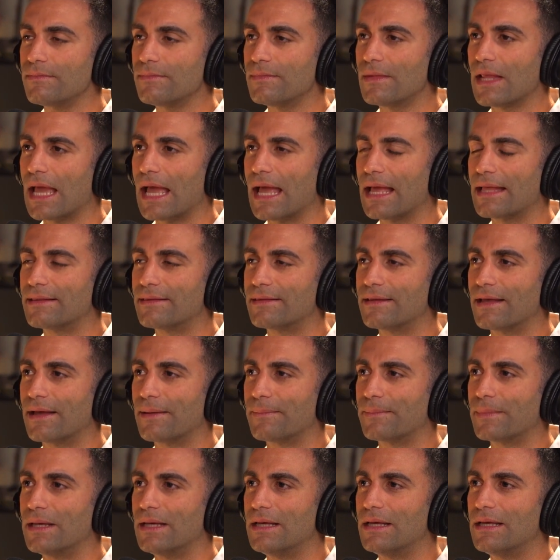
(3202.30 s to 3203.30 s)
And
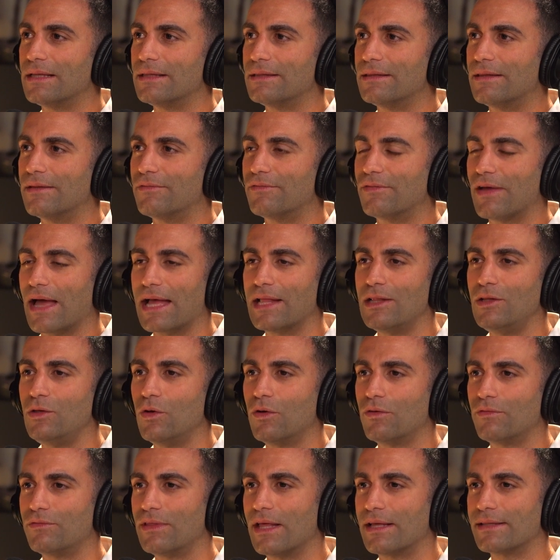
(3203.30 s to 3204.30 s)
the value
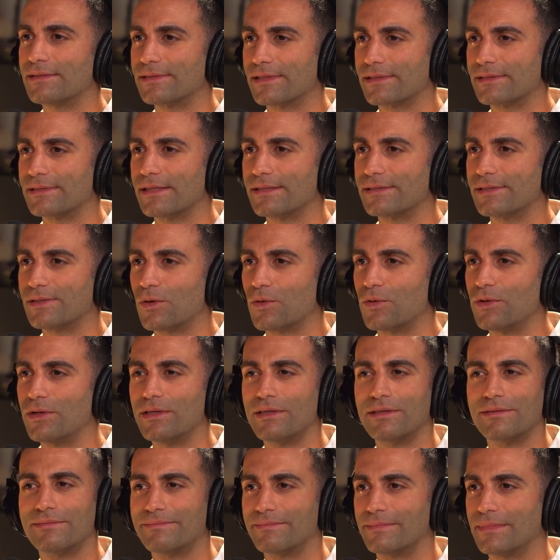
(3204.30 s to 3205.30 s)
of that success story
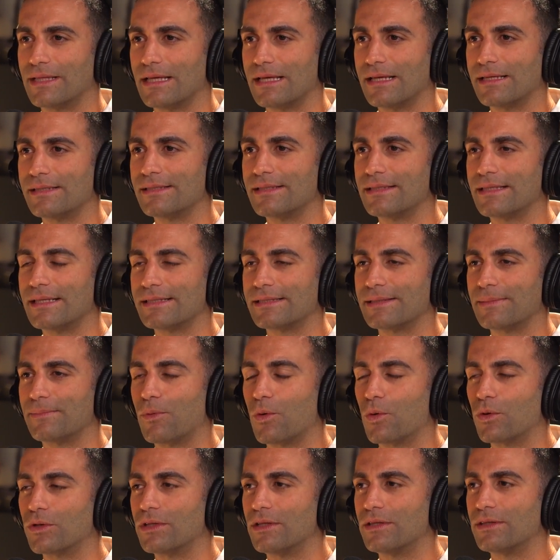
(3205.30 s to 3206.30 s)
isn't as
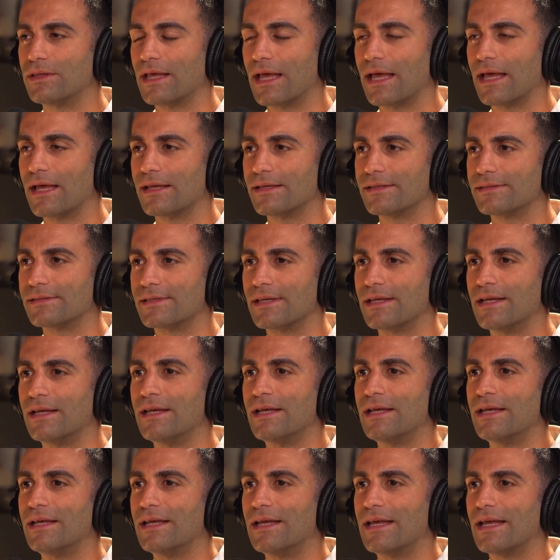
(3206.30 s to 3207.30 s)
important as,
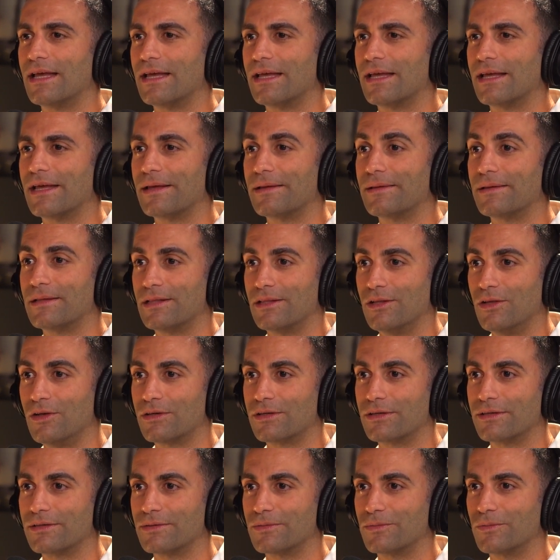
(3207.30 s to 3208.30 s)

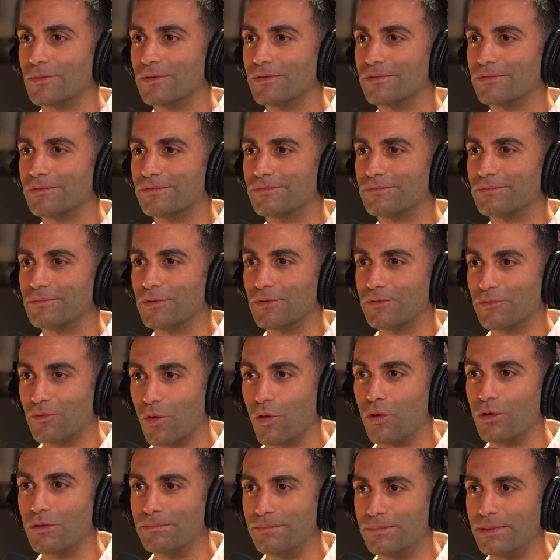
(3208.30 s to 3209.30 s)
look, we've
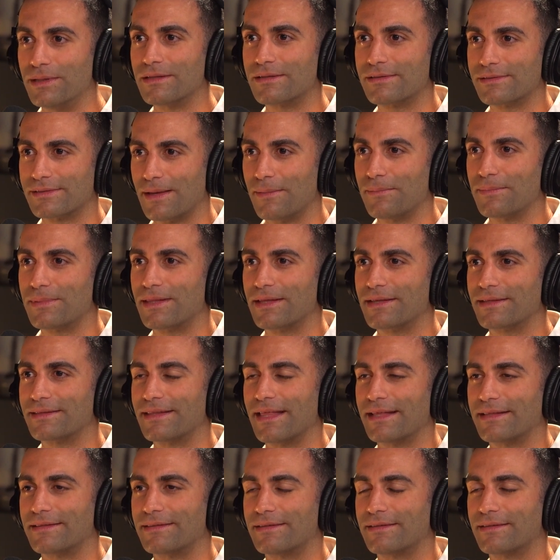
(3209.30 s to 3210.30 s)
all built something
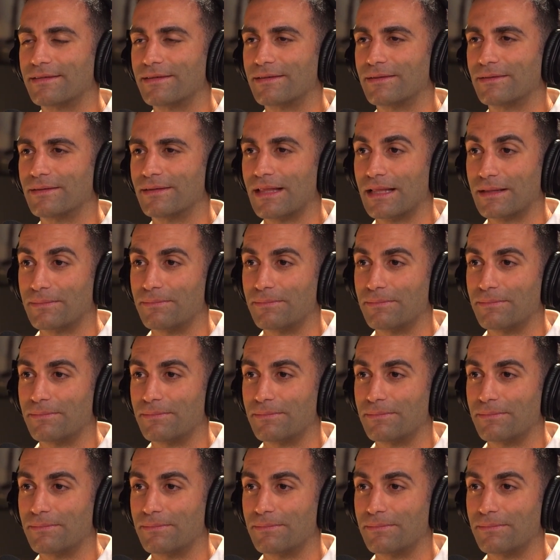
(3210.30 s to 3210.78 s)
that